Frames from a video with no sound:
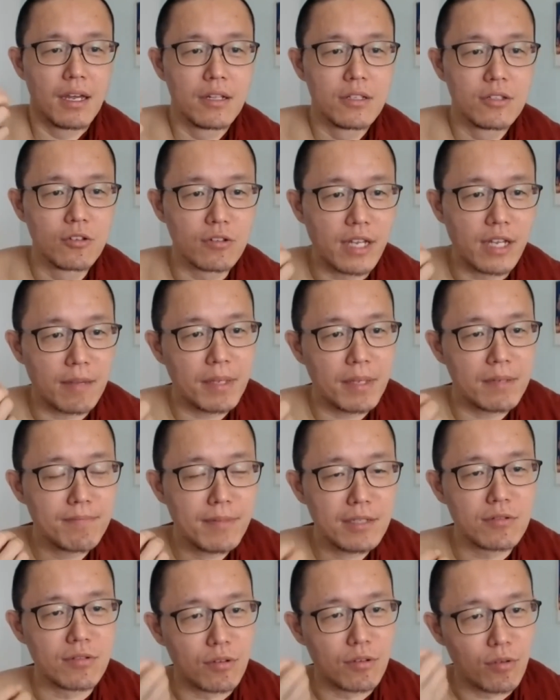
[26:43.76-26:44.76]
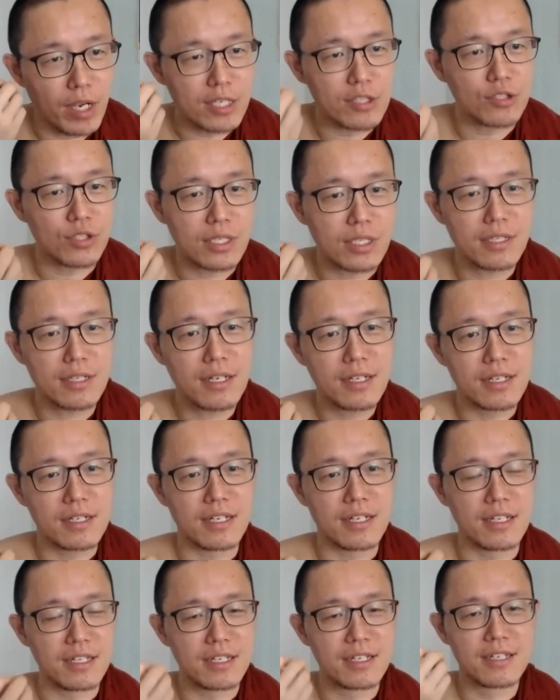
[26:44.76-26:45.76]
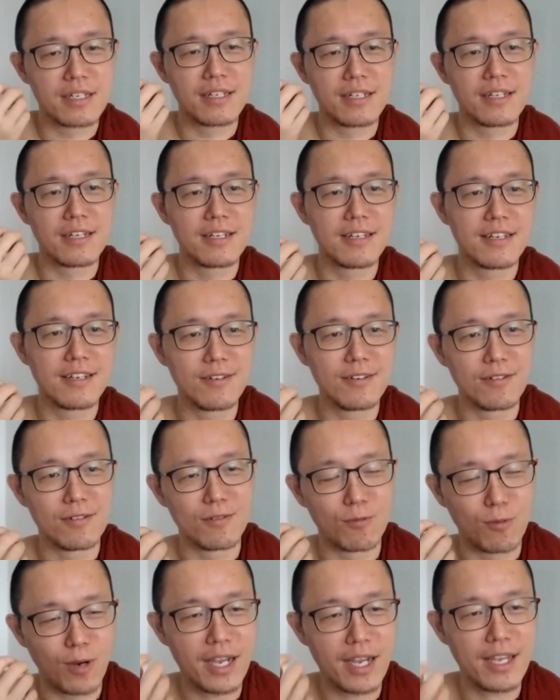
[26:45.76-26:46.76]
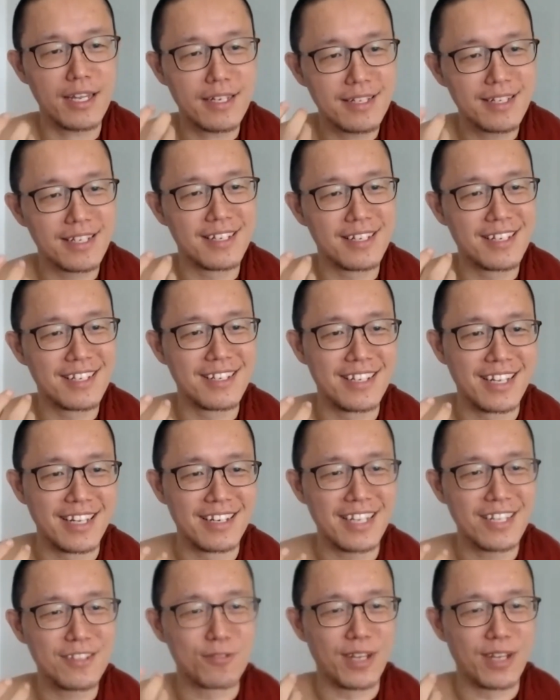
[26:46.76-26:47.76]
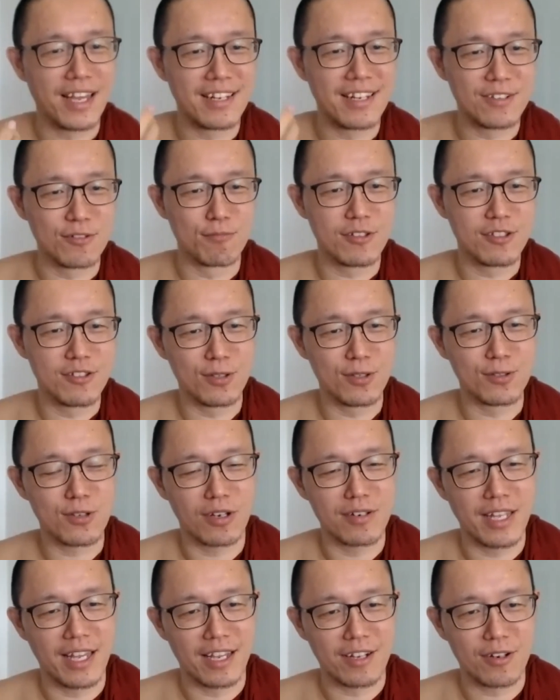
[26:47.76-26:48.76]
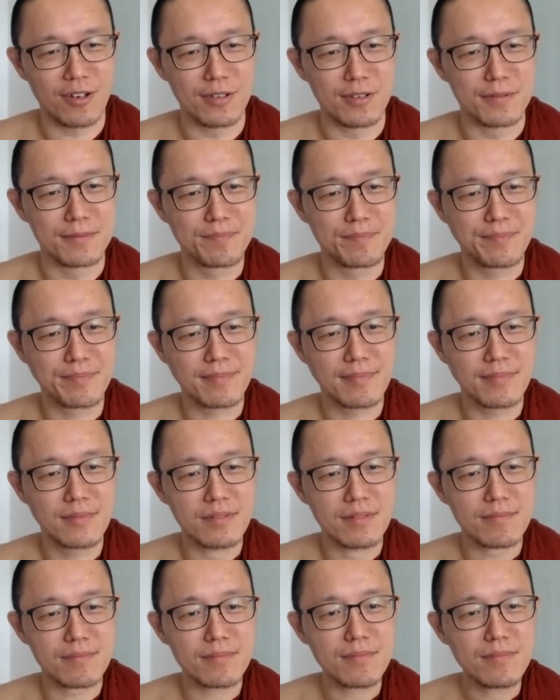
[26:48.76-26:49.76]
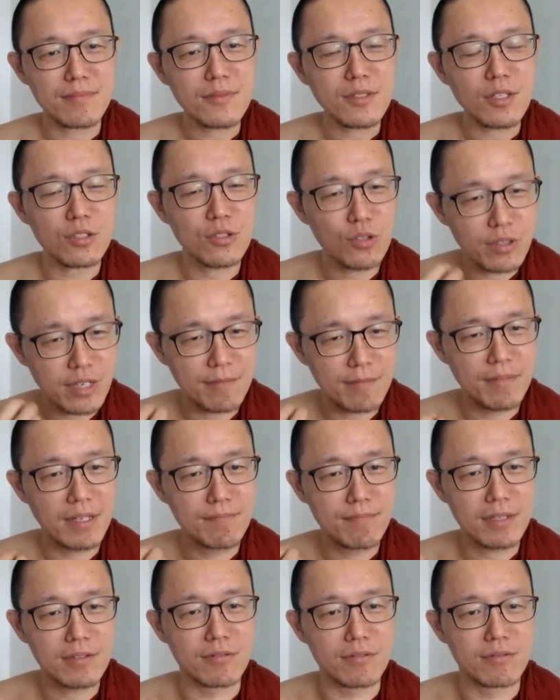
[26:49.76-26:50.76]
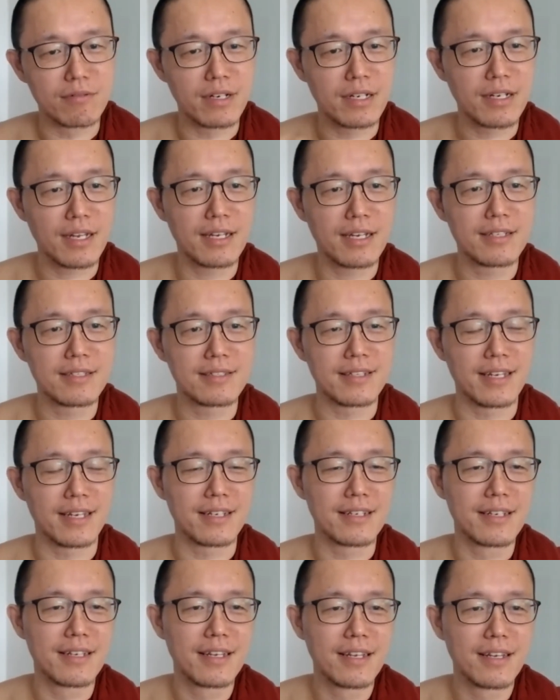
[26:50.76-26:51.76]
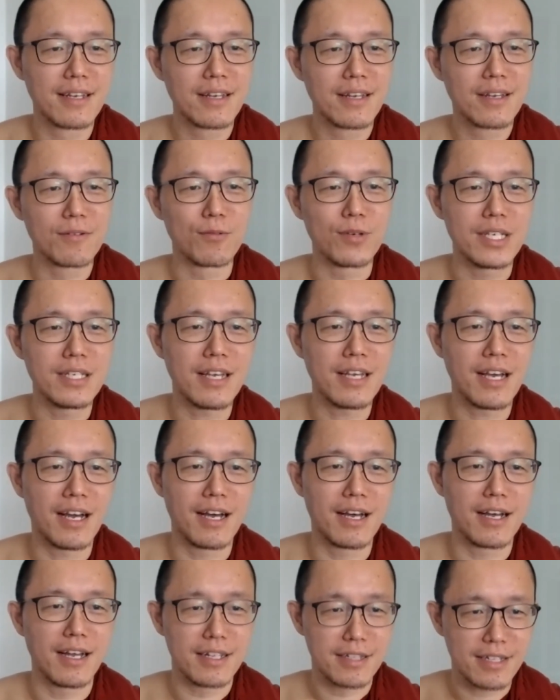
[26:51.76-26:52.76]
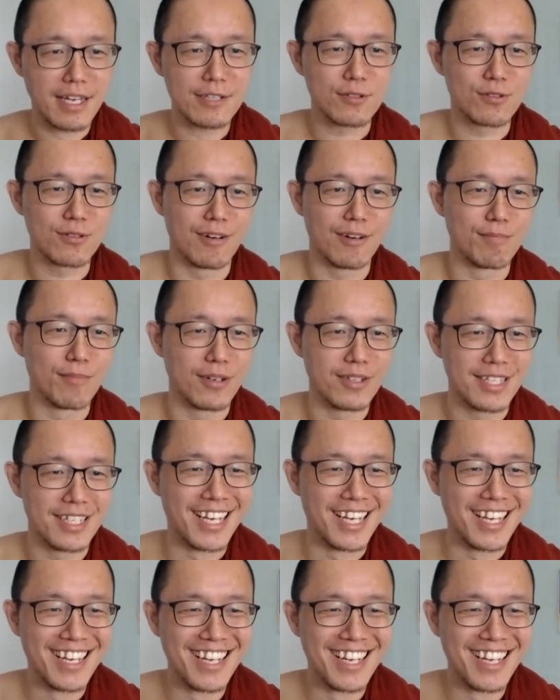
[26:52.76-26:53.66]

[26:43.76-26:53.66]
to get people to question why they need to switch on the aircon. To get people to realize that we are attached to our body.